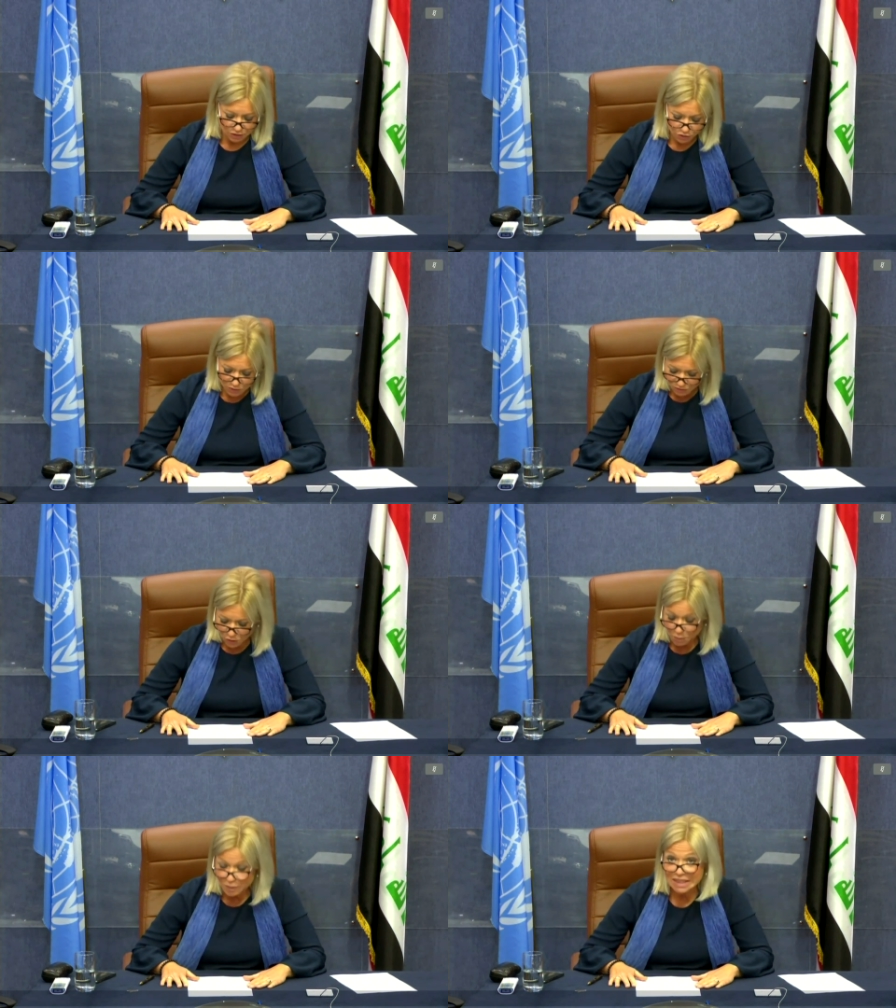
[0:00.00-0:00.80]

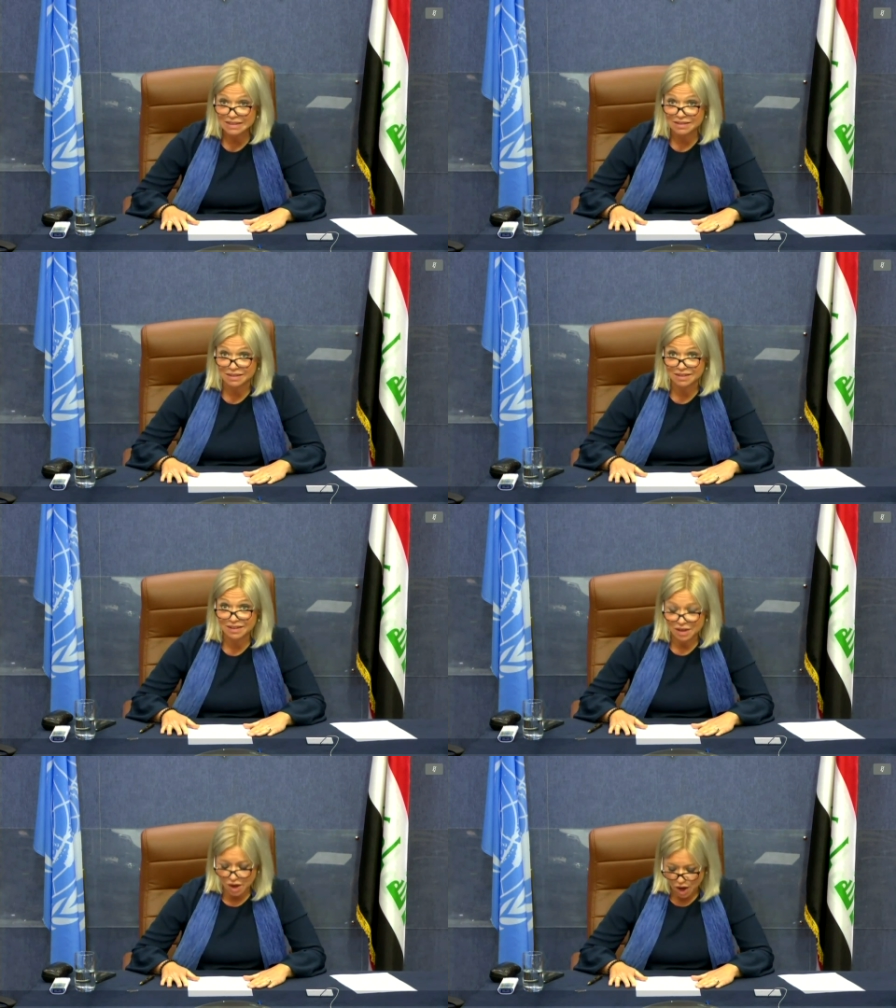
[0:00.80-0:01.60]
swift completion
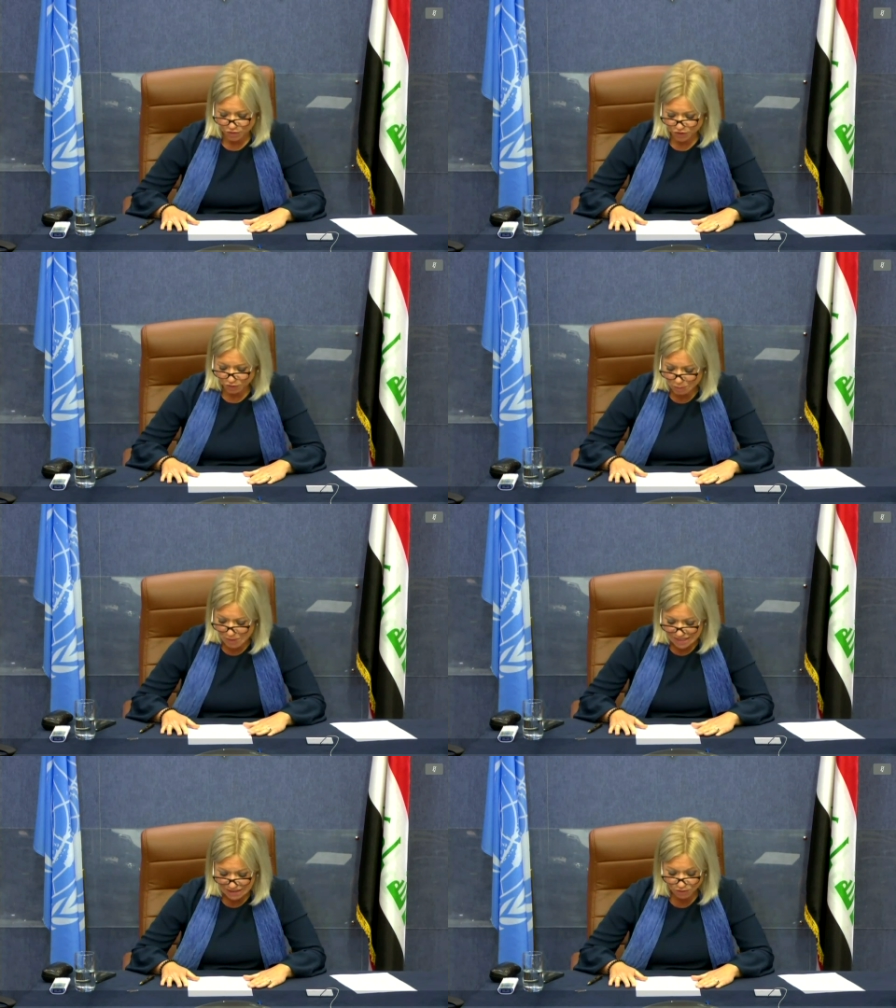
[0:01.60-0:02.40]
of the
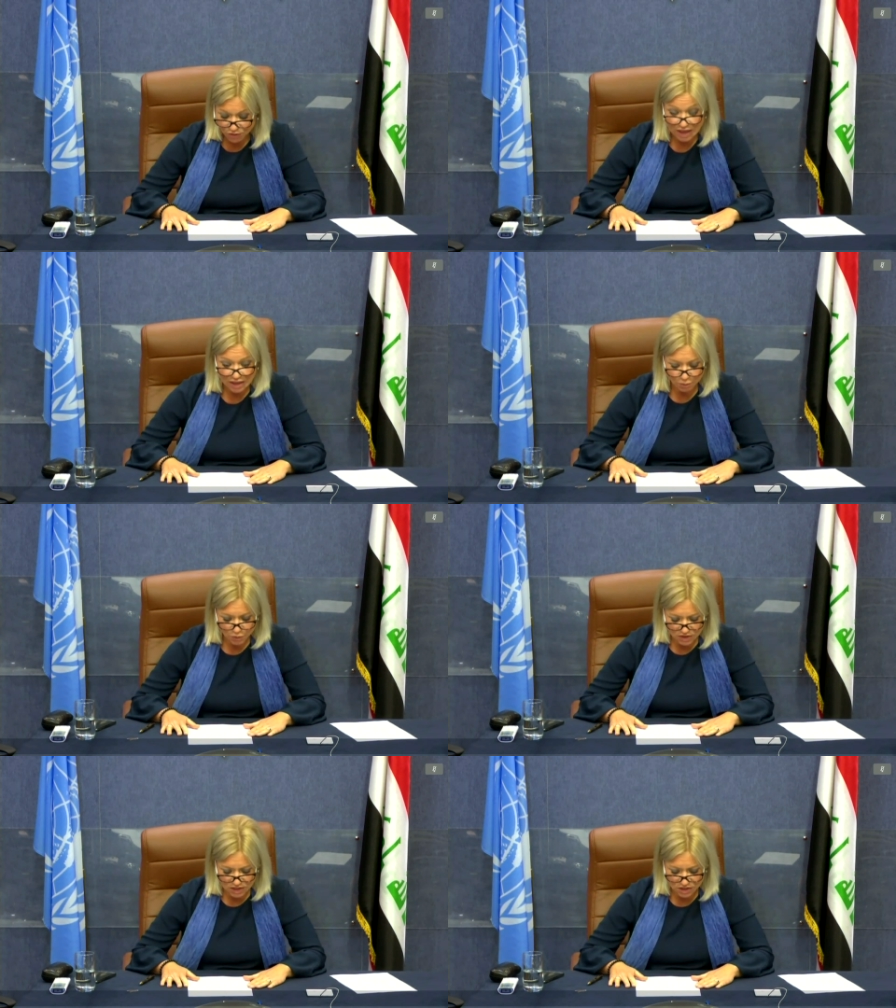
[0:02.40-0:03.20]
remaining vacant
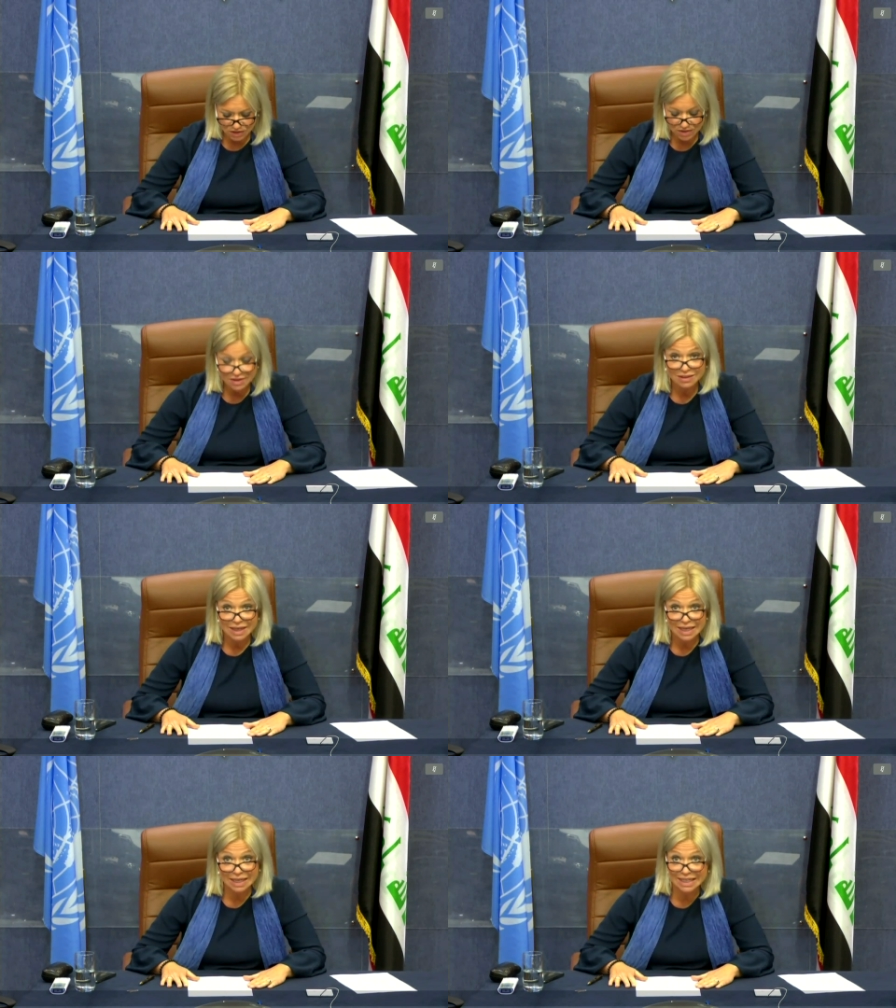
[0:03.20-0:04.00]
positions,
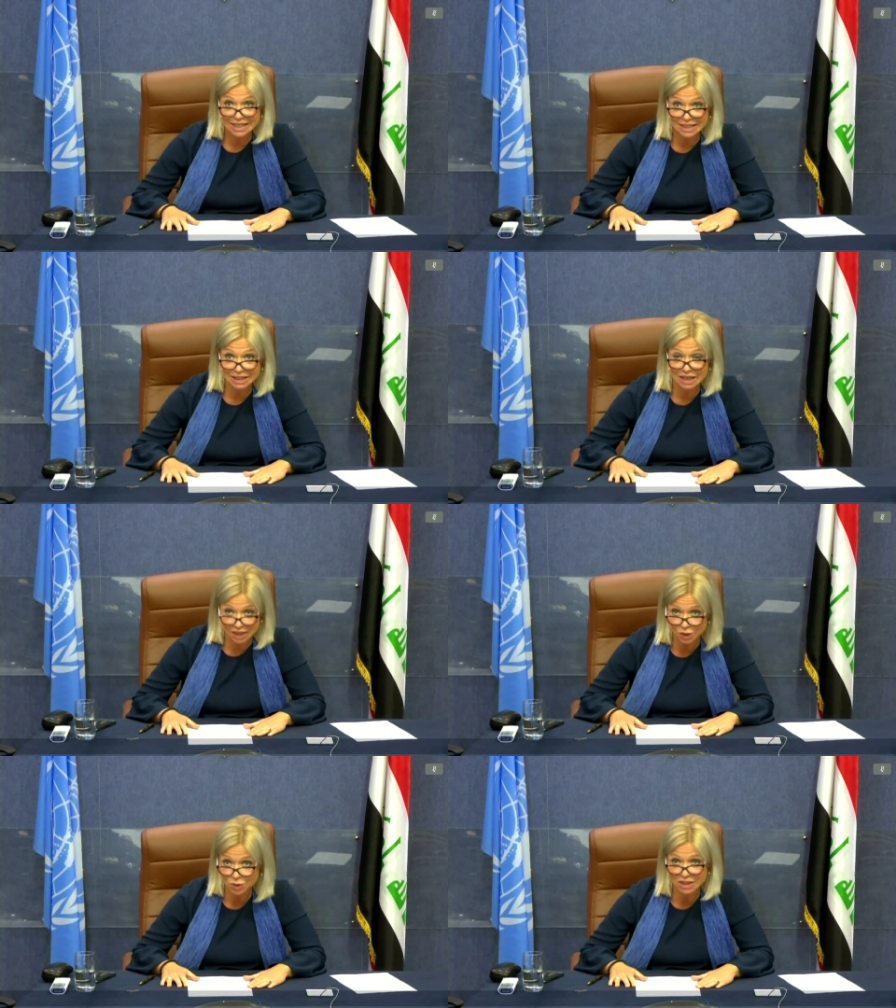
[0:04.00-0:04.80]
including,
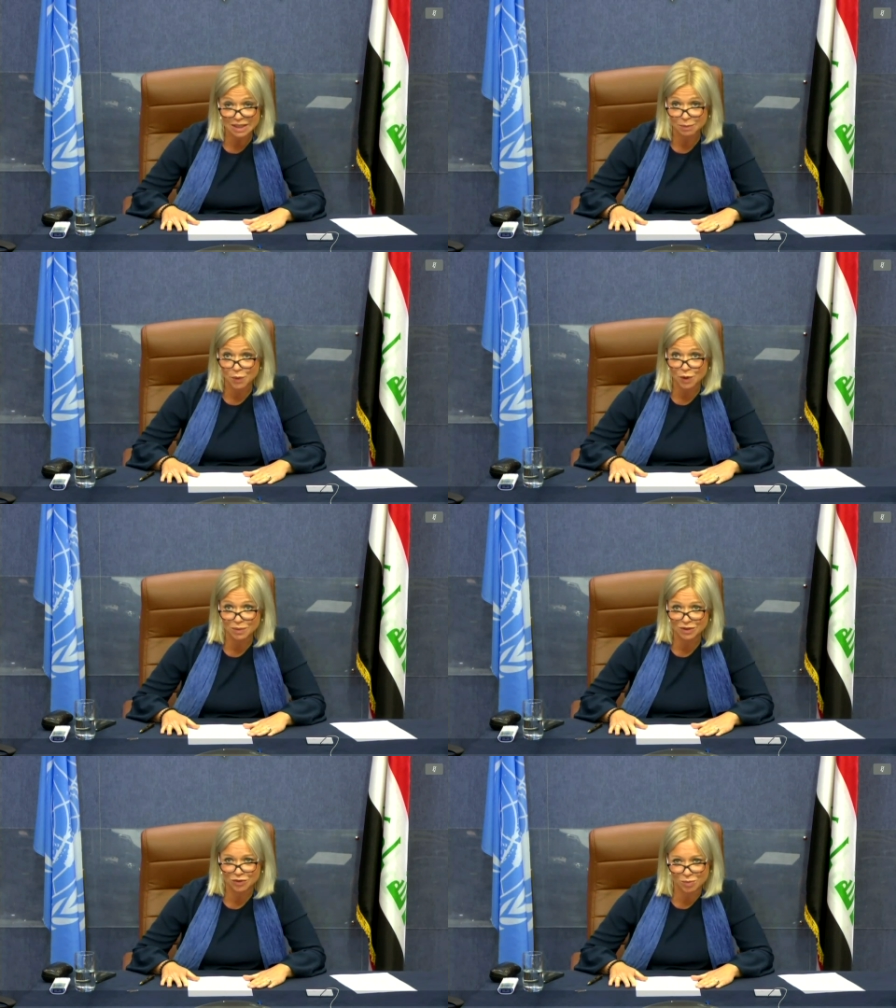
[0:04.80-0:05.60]
including the
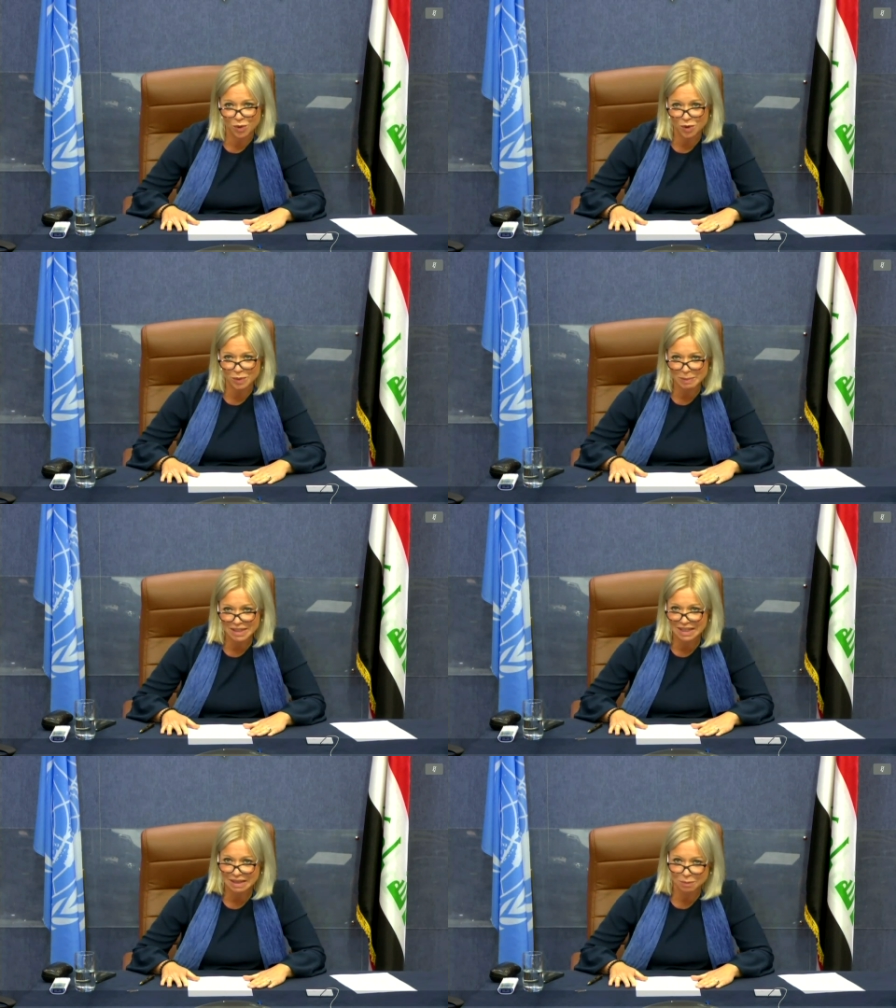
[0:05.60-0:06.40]
appointment of more
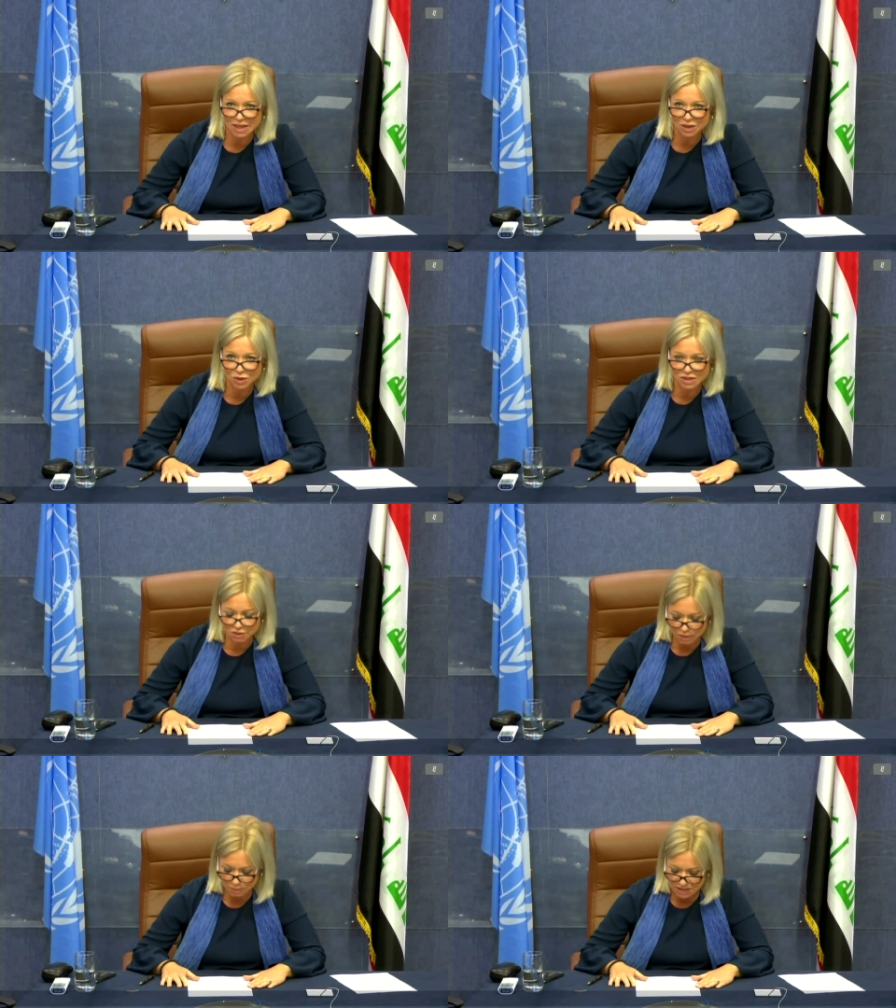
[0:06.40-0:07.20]
women and minority